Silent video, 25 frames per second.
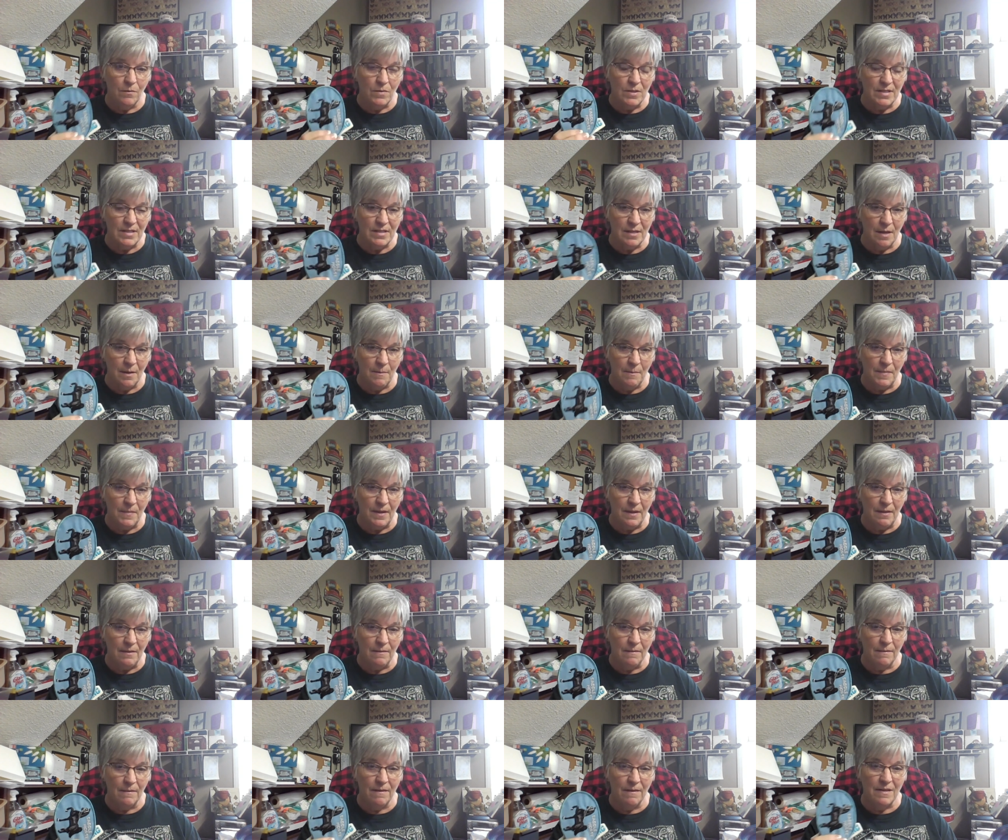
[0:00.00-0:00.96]

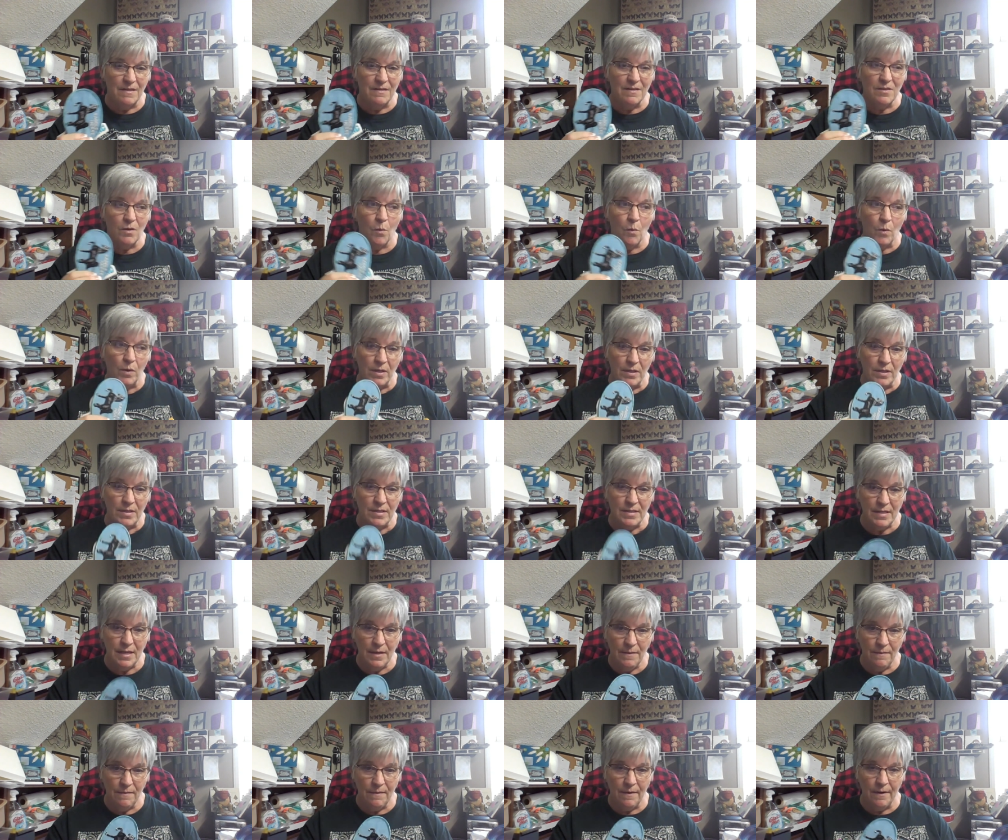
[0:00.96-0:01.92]
something that's going to
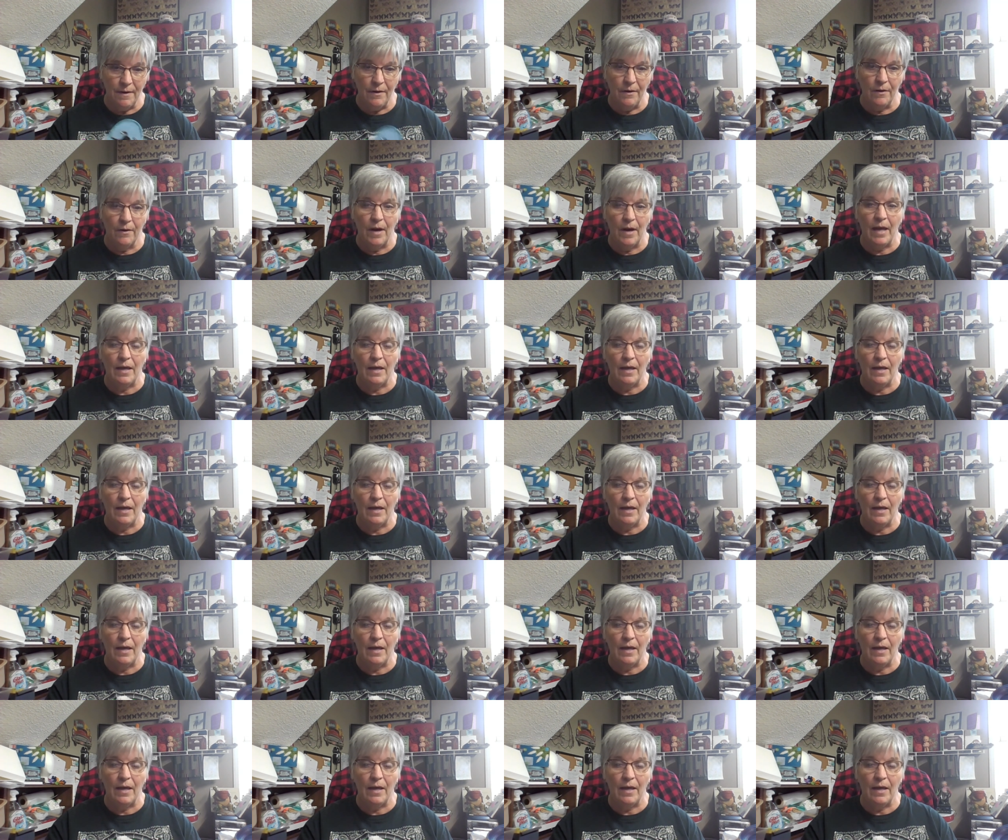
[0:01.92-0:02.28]
sit there.